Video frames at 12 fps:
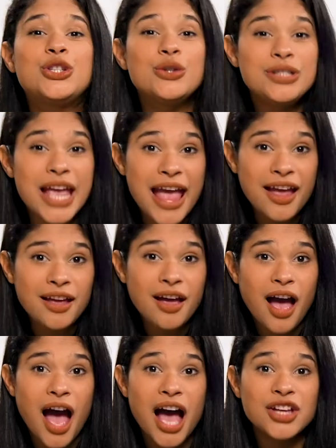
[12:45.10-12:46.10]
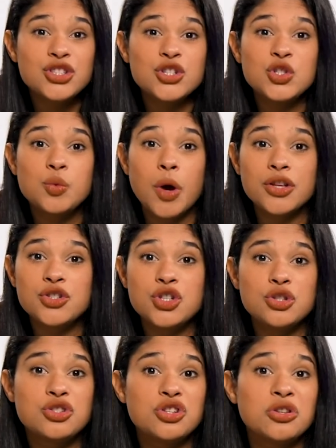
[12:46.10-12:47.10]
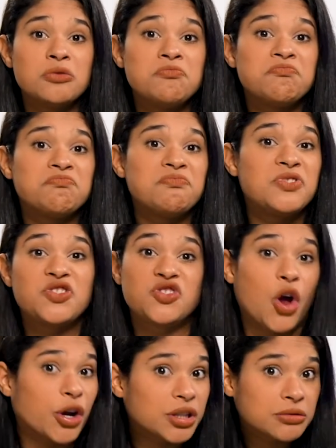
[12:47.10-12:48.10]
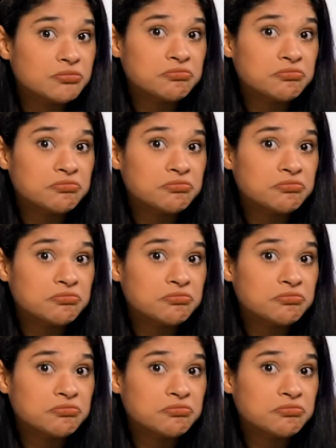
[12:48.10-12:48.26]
Today, I just want you to start.